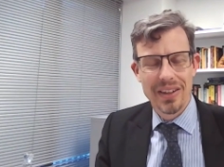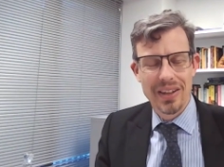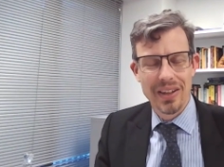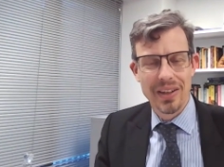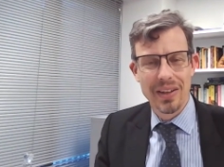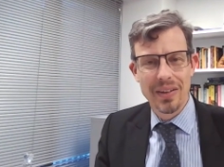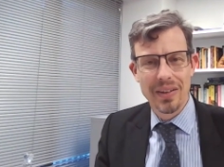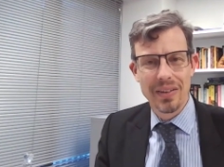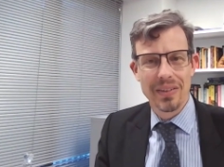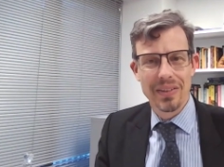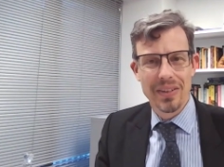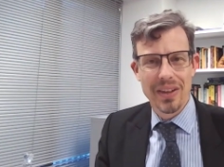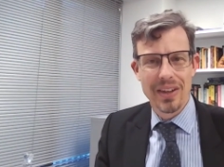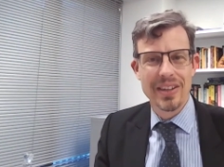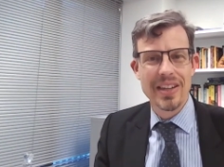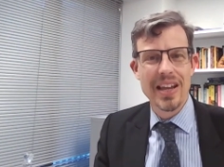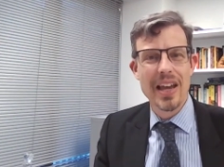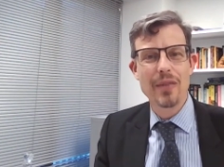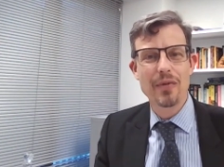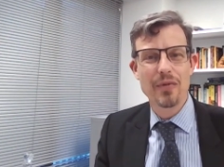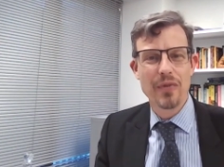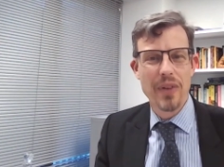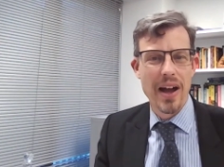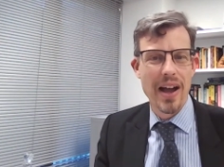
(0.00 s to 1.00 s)
to
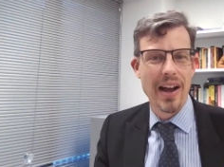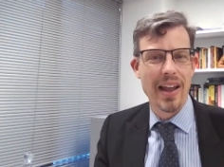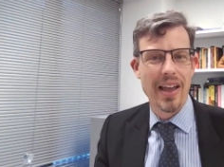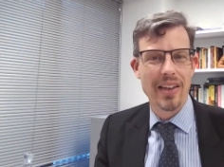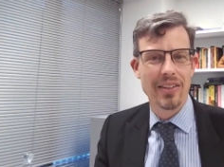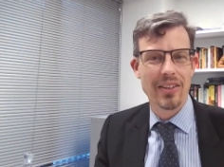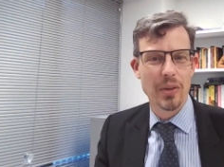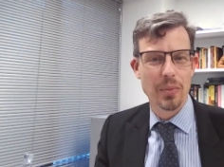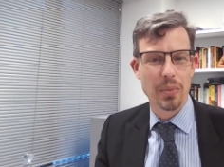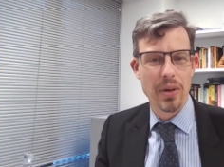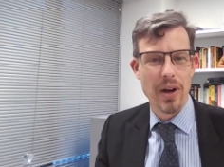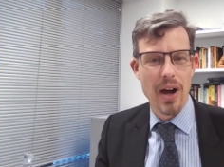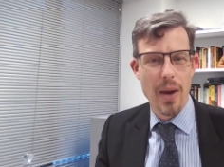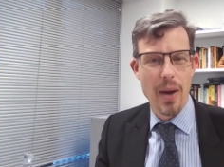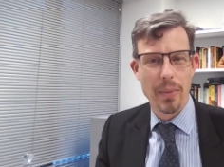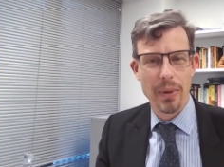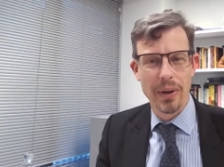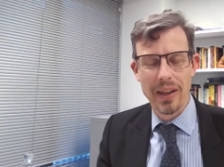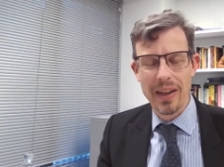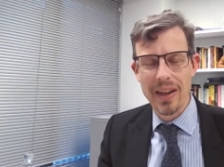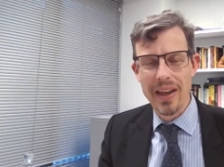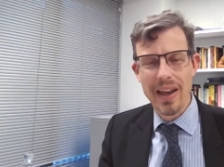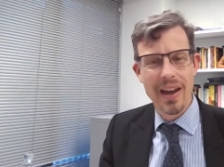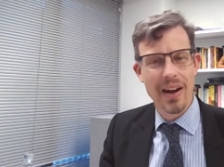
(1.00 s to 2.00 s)
debt finance it
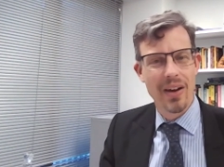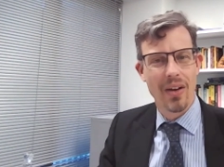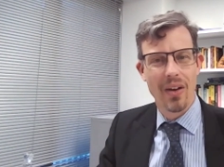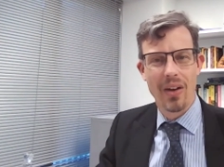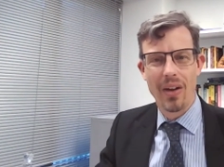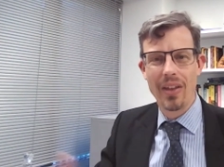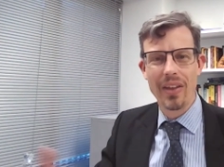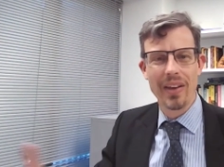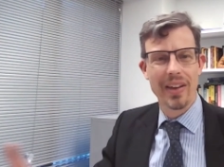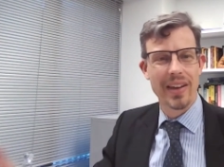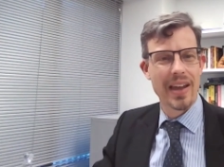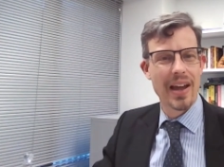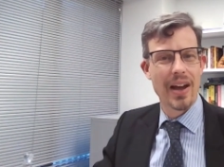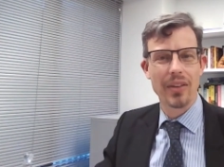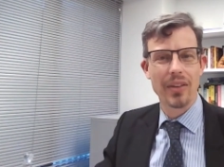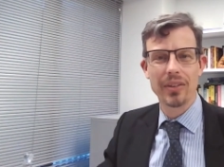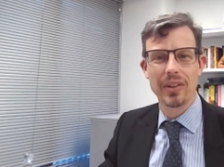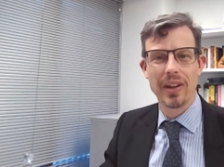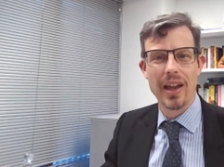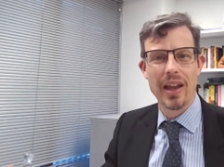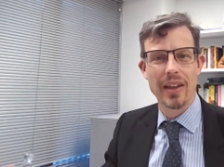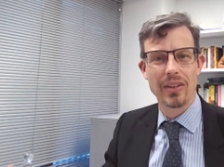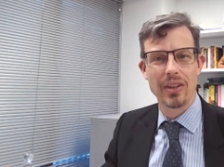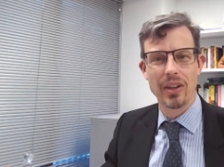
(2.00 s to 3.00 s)
properly. And all
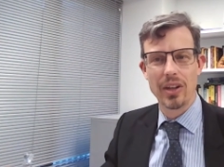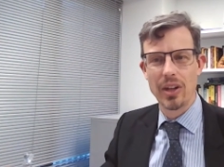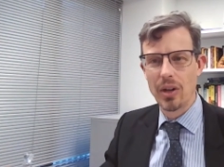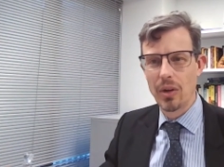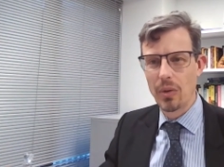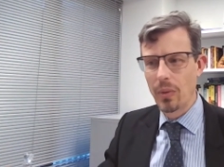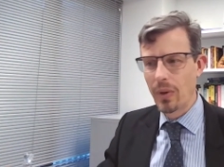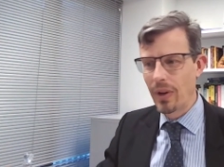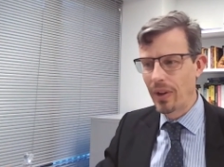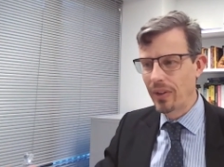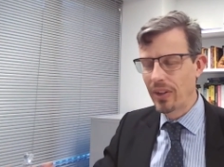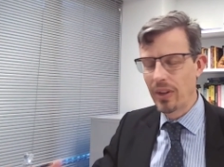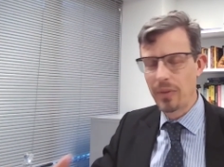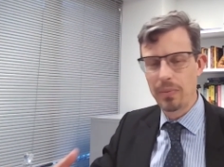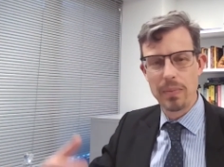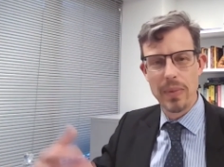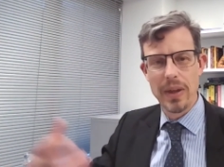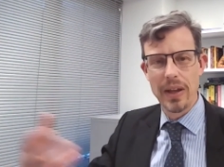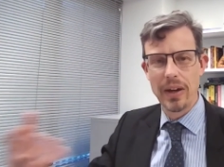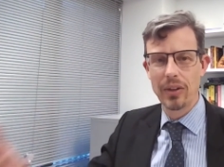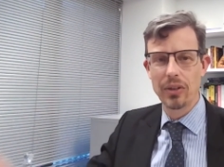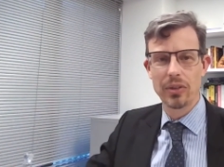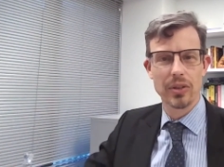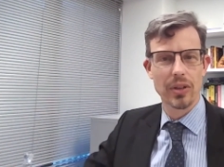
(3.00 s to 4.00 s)
council had to do was
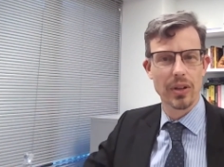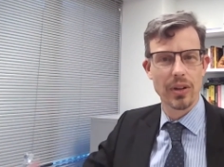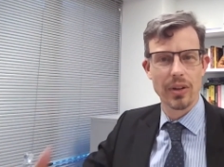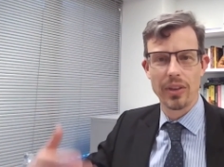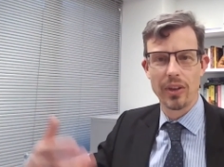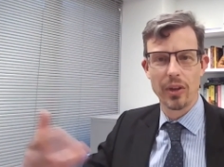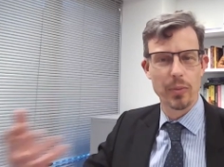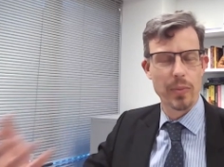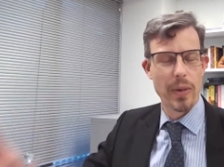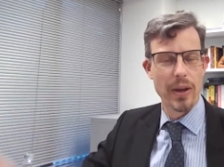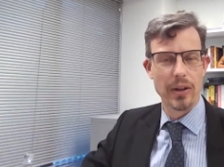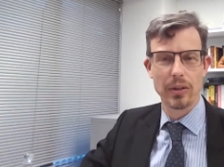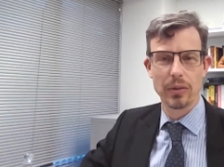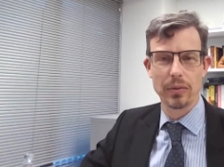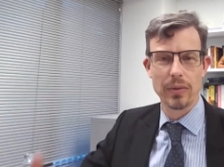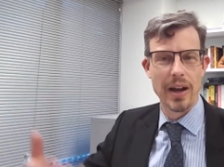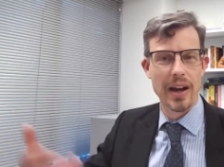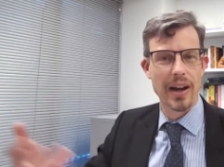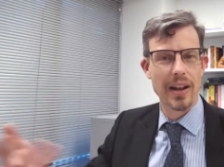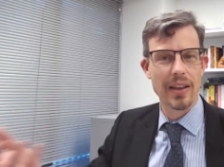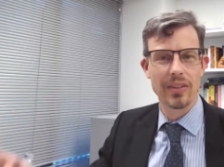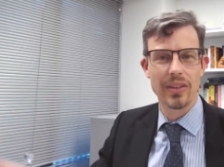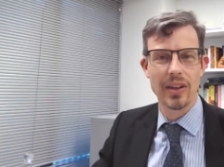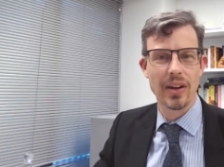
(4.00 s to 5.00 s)
administer the special
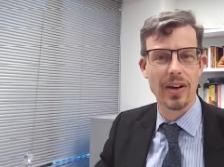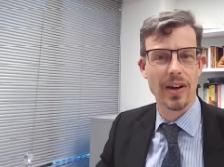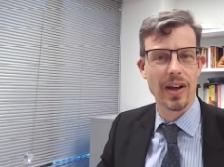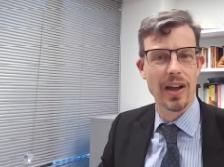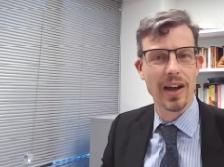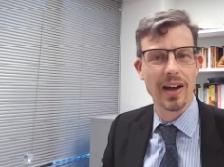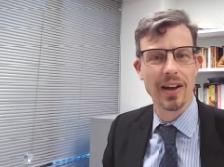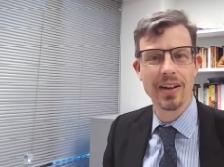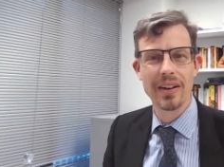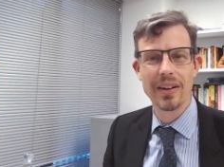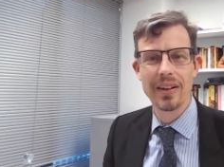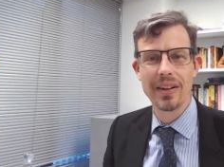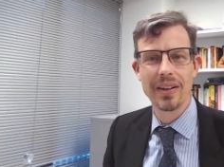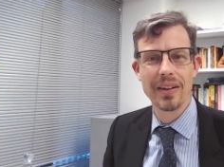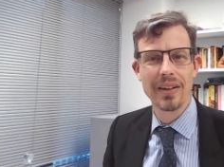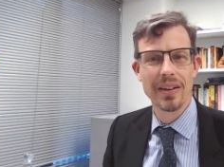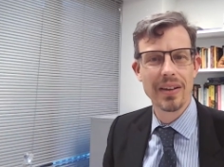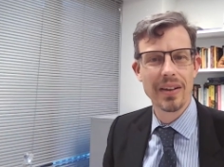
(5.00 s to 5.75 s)
ratings area.